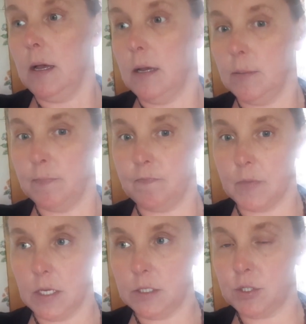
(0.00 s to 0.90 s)
Um,
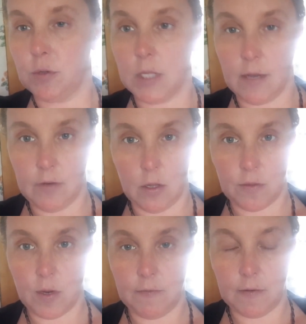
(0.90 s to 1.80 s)
I just turned the oven on
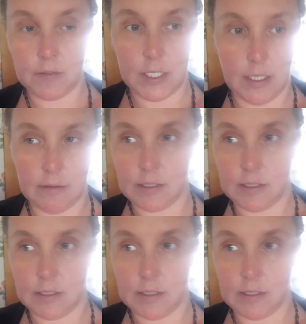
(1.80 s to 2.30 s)
350.